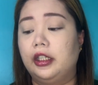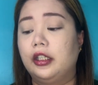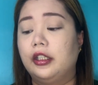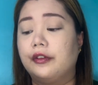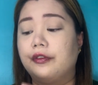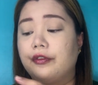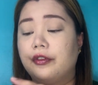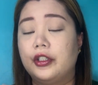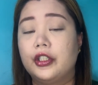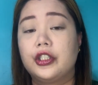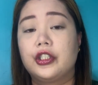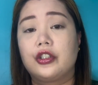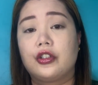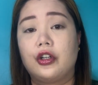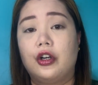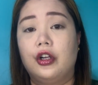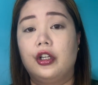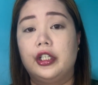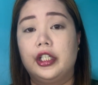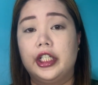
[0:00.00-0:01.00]
the first
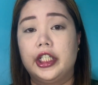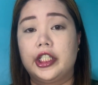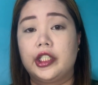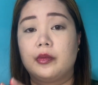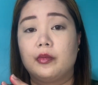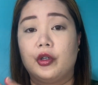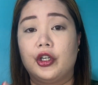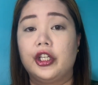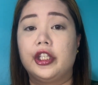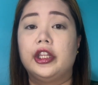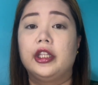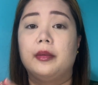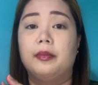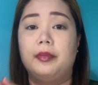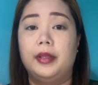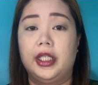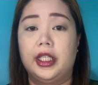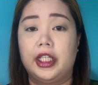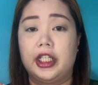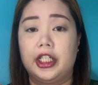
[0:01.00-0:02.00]
color is more on the
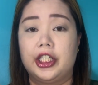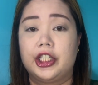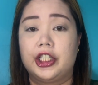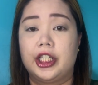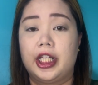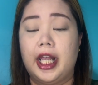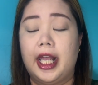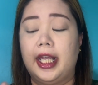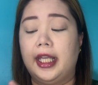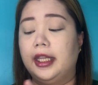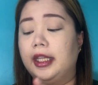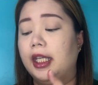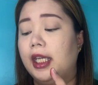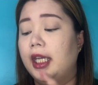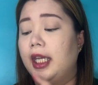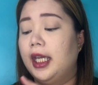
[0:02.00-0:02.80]
pinkish side.